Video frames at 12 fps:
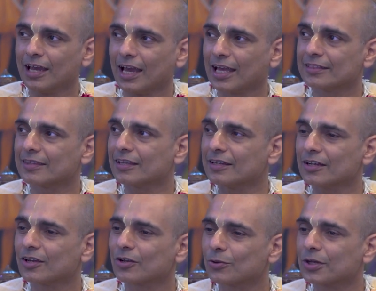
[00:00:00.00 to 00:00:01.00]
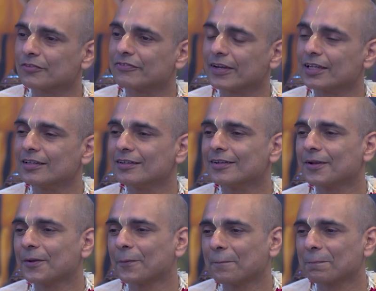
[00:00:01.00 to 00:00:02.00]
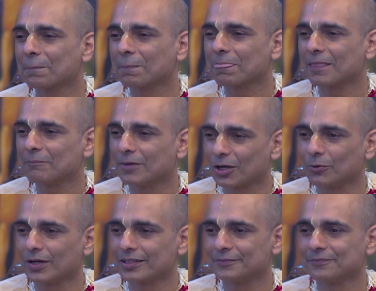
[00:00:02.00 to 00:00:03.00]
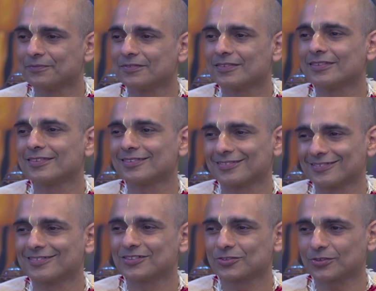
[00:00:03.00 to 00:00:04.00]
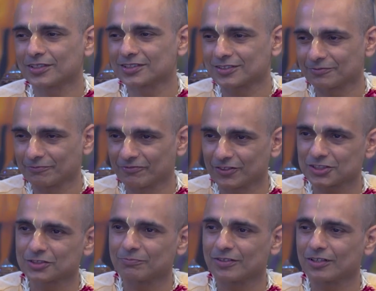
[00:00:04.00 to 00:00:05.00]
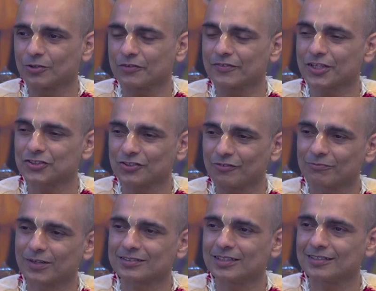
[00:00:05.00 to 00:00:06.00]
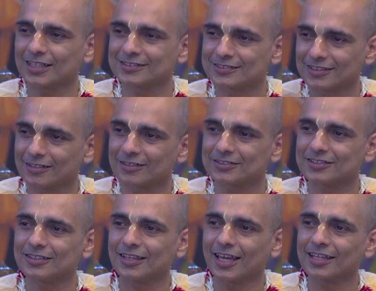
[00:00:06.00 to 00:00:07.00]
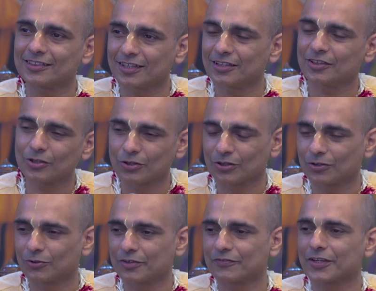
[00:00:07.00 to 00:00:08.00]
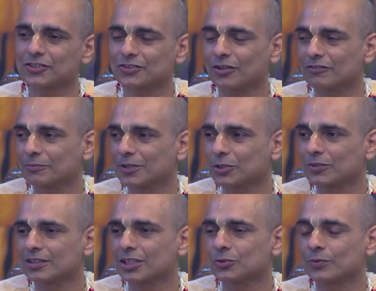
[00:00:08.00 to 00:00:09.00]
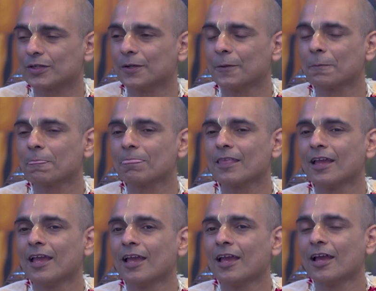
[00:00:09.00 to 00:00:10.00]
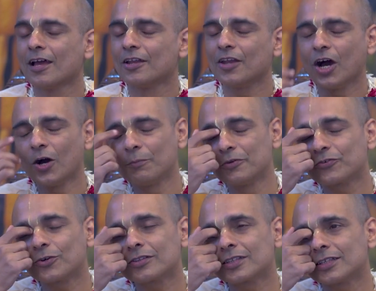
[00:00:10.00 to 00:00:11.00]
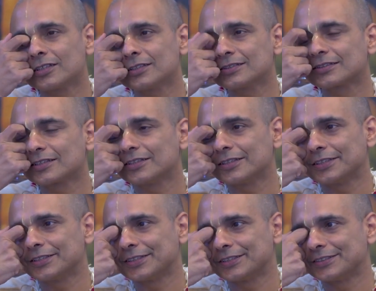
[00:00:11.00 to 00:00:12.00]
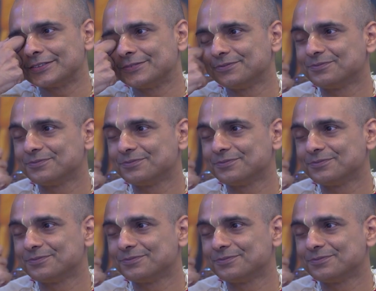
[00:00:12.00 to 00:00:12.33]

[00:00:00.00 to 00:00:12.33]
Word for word: and then glorifying Bhagavan. So it's first glorification of bhakti, that's his energy, and then the glorification of the Bhagavat Tattva. Now, before this, uh,